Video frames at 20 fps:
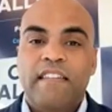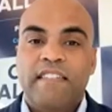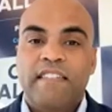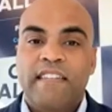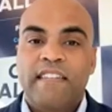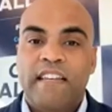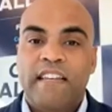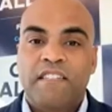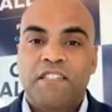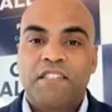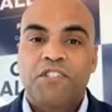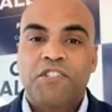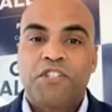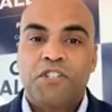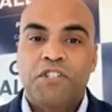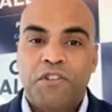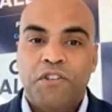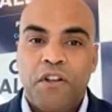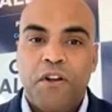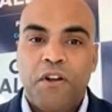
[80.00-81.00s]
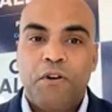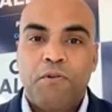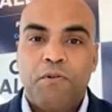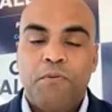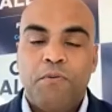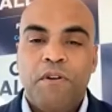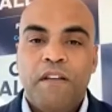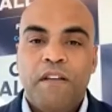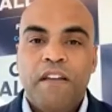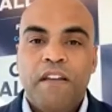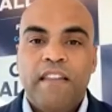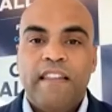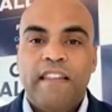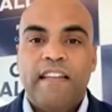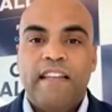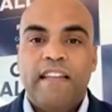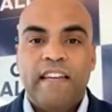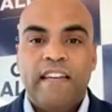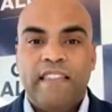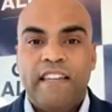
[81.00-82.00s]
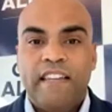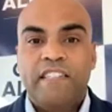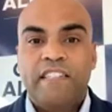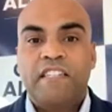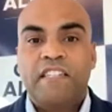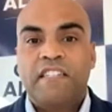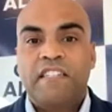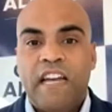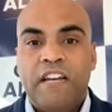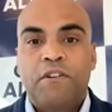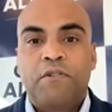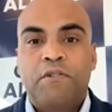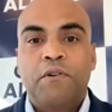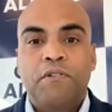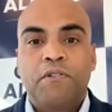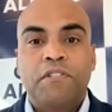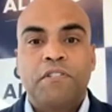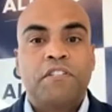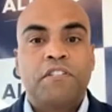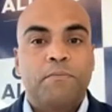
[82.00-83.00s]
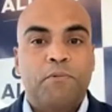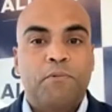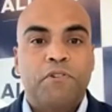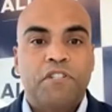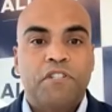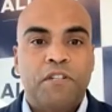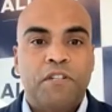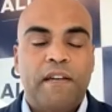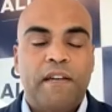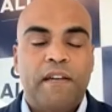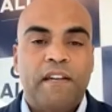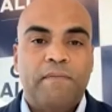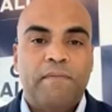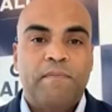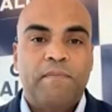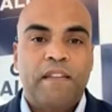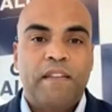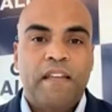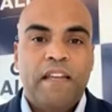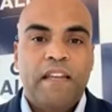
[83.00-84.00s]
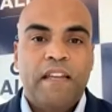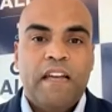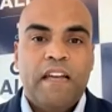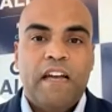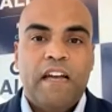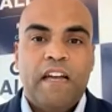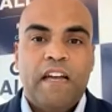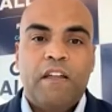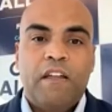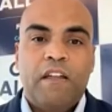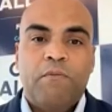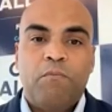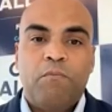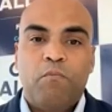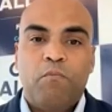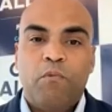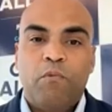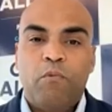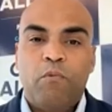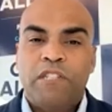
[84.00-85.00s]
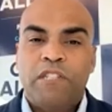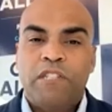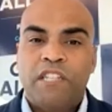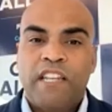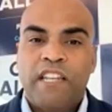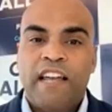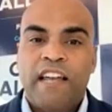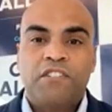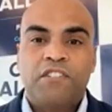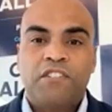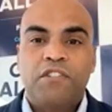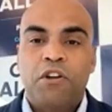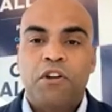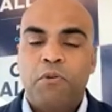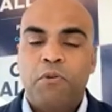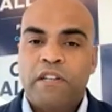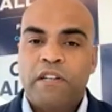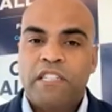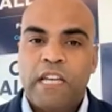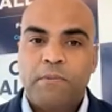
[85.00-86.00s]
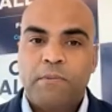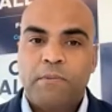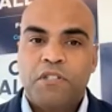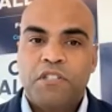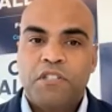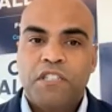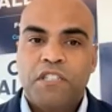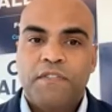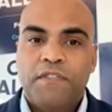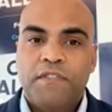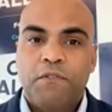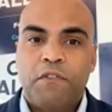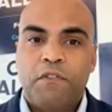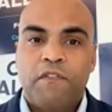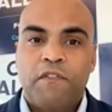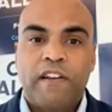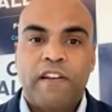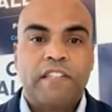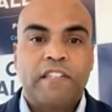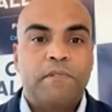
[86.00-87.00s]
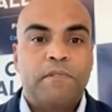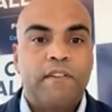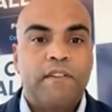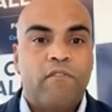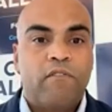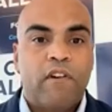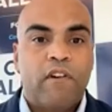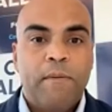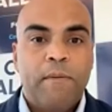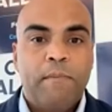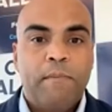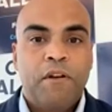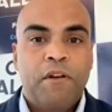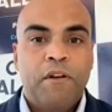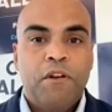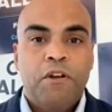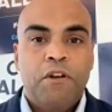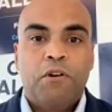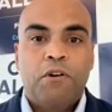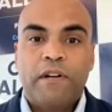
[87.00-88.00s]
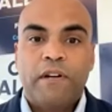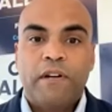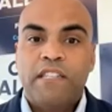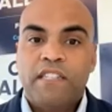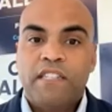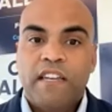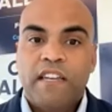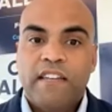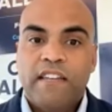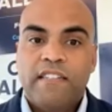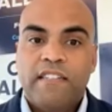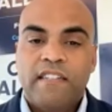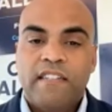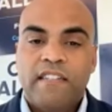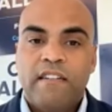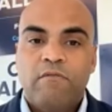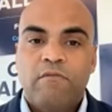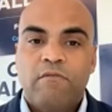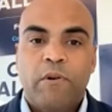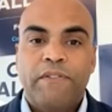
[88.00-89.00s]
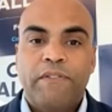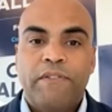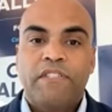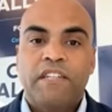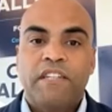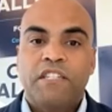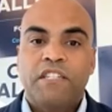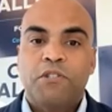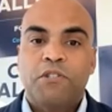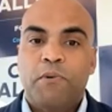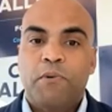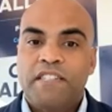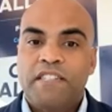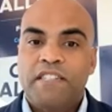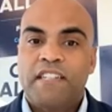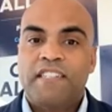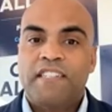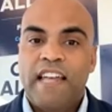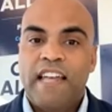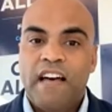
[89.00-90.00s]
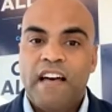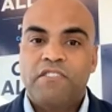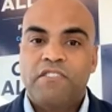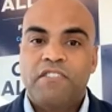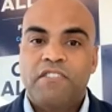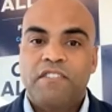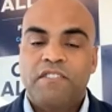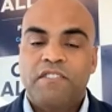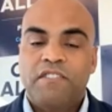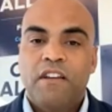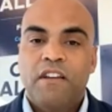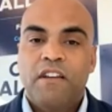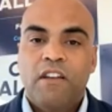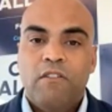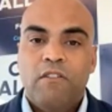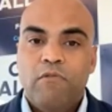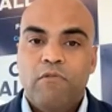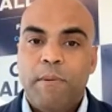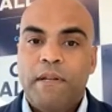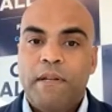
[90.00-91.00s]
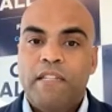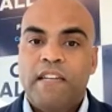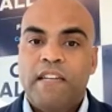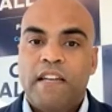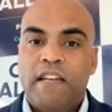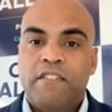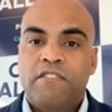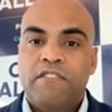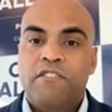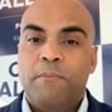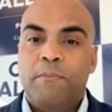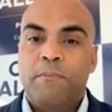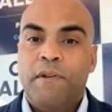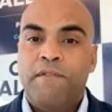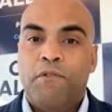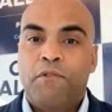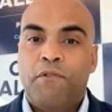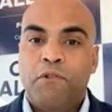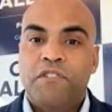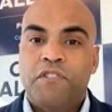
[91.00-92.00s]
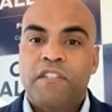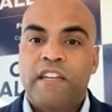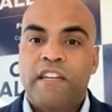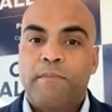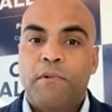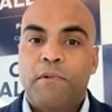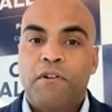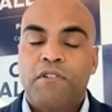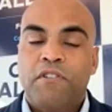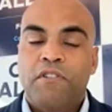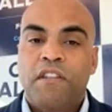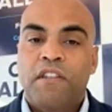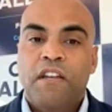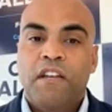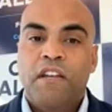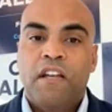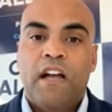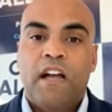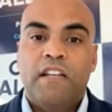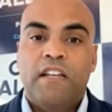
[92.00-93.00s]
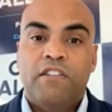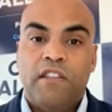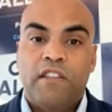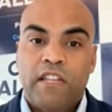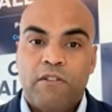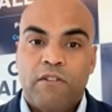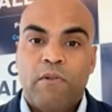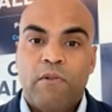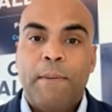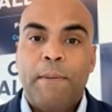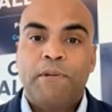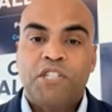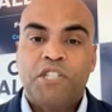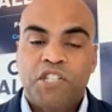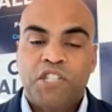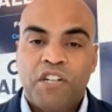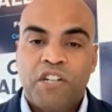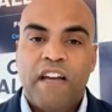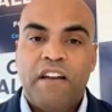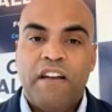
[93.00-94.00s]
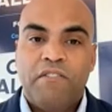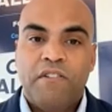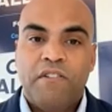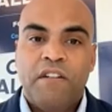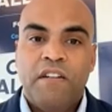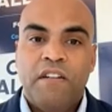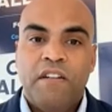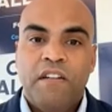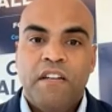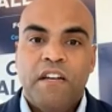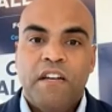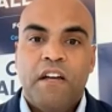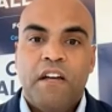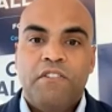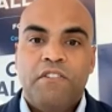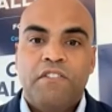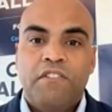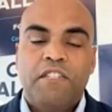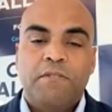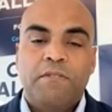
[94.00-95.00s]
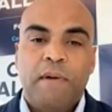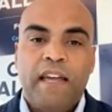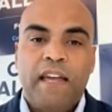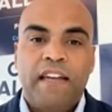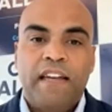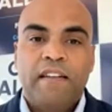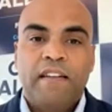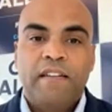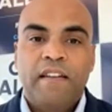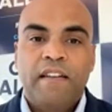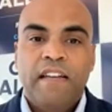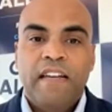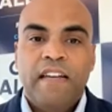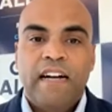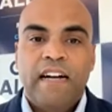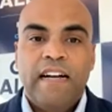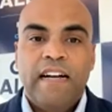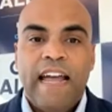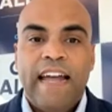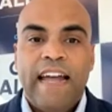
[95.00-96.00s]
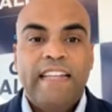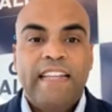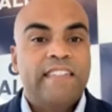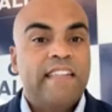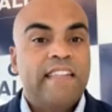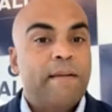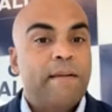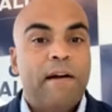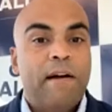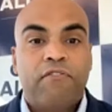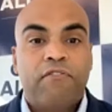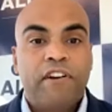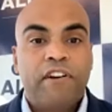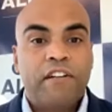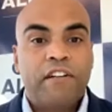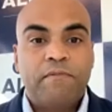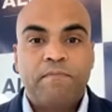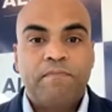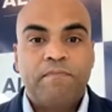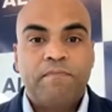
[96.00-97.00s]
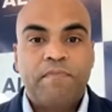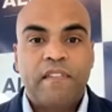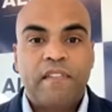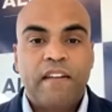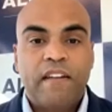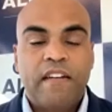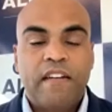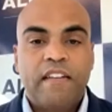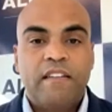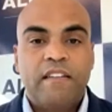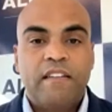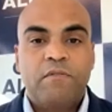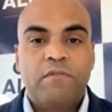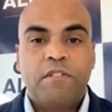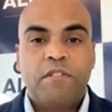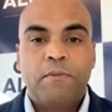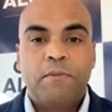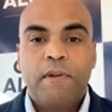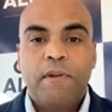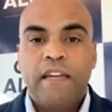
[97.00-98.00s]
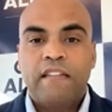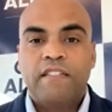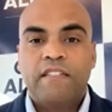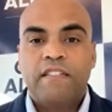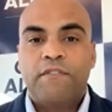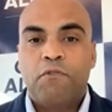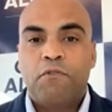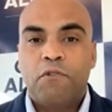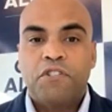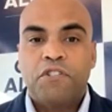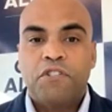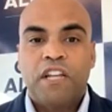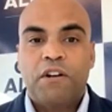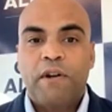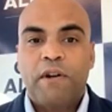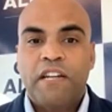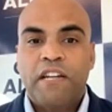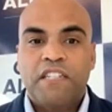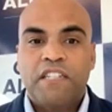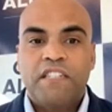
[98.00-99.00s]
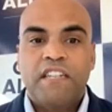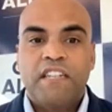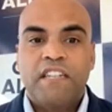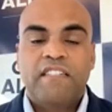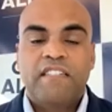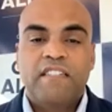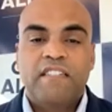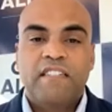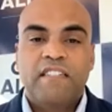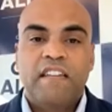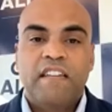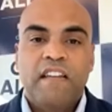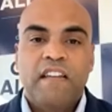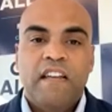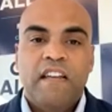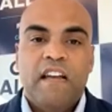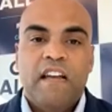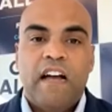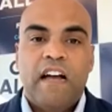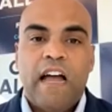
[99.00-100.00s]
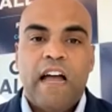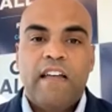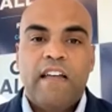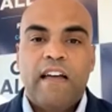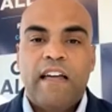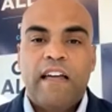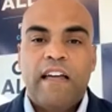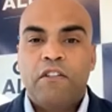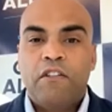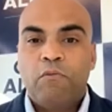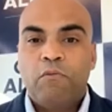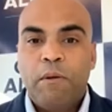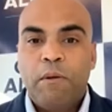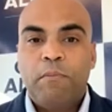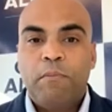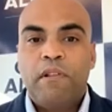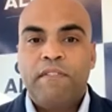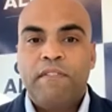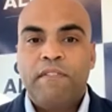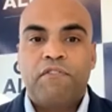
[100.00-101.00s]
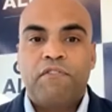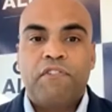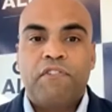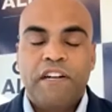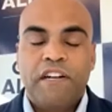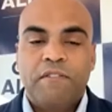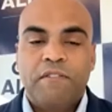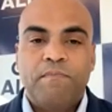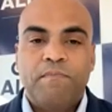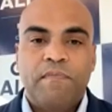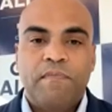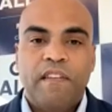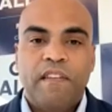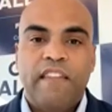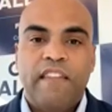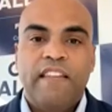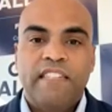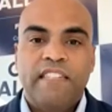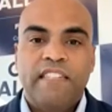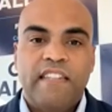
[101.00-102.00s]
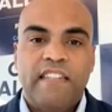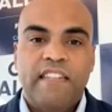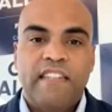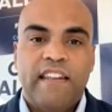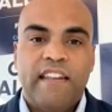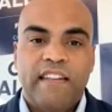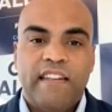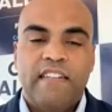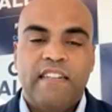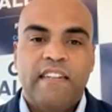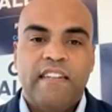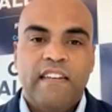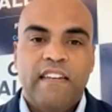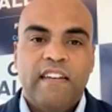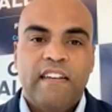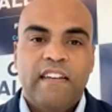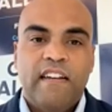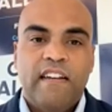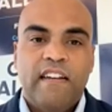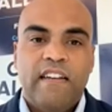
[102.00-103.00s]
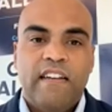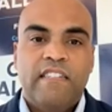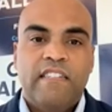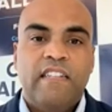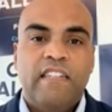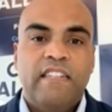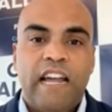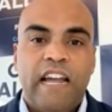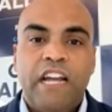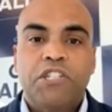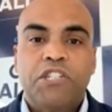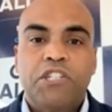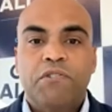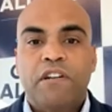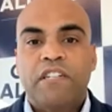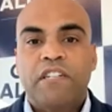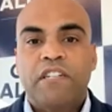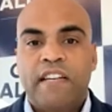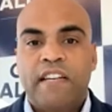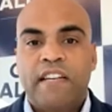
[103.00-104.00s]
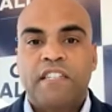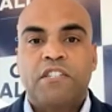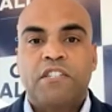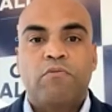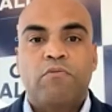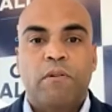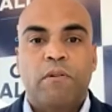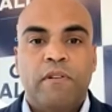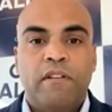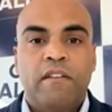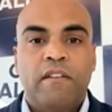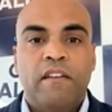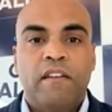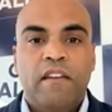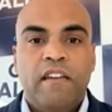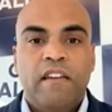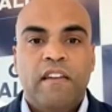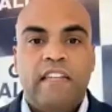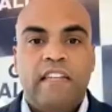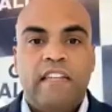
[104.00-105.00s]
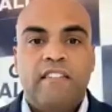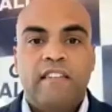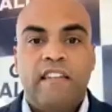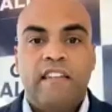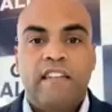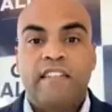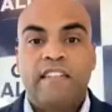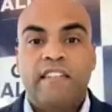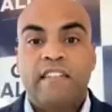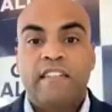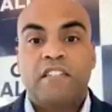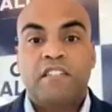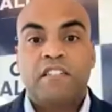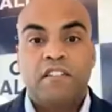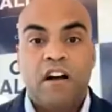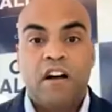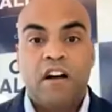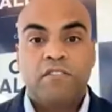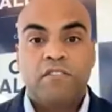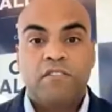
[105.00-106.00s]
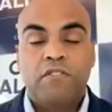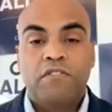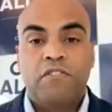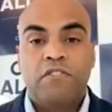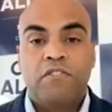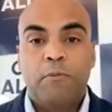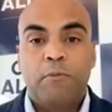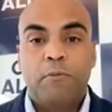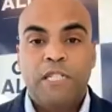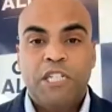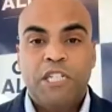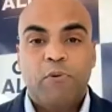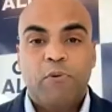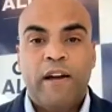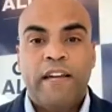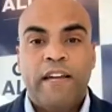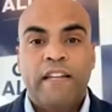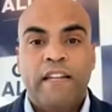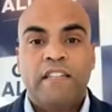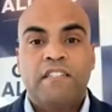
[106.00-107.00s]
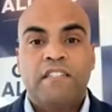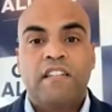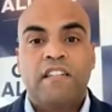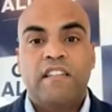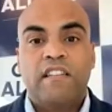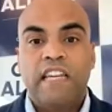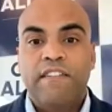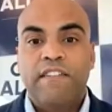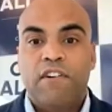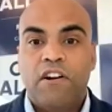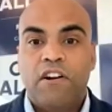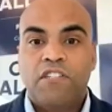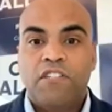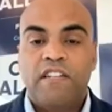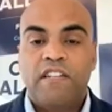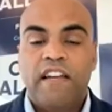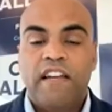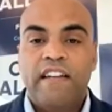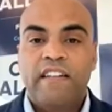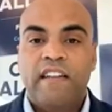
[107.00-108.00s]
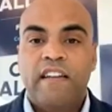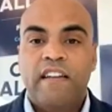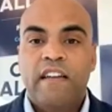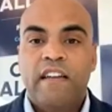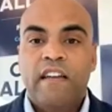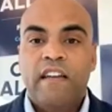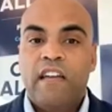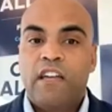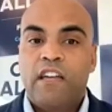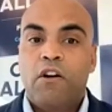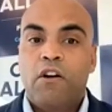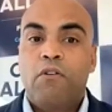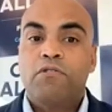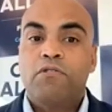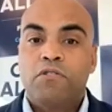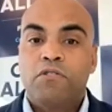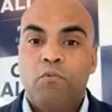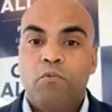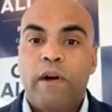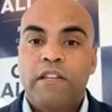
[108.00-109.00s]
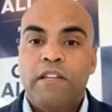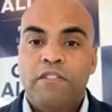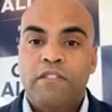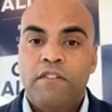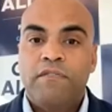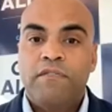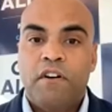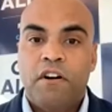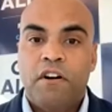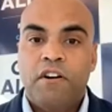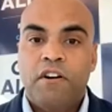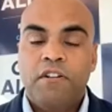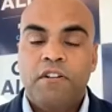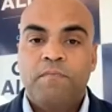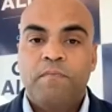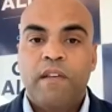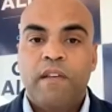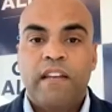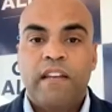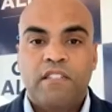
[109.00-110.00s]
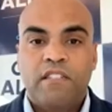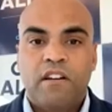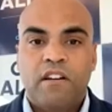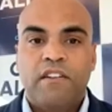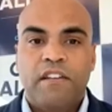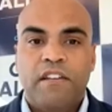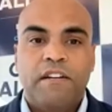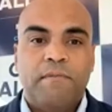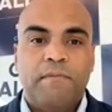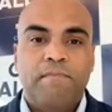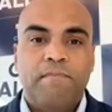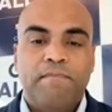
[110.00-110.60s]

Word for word: Texans should know that te- this is Ted Cruz's abortion ban, uh, in which that has no exceptions for victims of rape or incest, where we've seen 26,000 women in Texas have been forced to give birth uh, to their rapist child under this ban. Uh, and it's not about freedom. Uh, to me, as a fourth generation Texan, uh, I know that we believe in freedom, and this is not it. Uh, it's endangering Texas women. It's leading Texas doctors and OBGYNs to leave our state. It goes way too far, and it's on him.